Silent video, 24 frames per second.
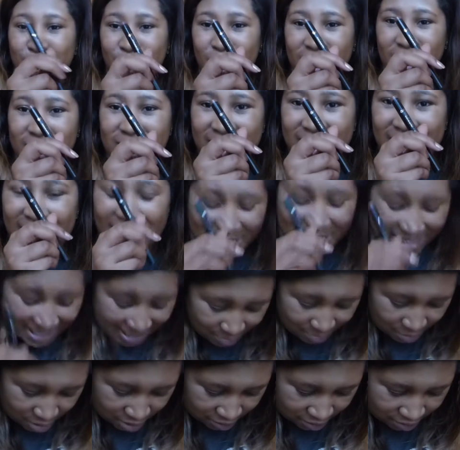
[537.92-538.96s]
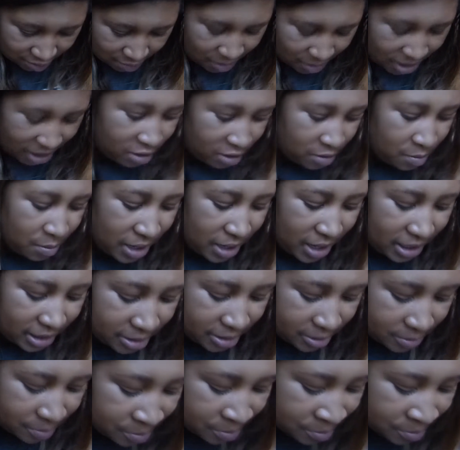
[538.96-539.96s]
Right, I had it in my other makeup bag.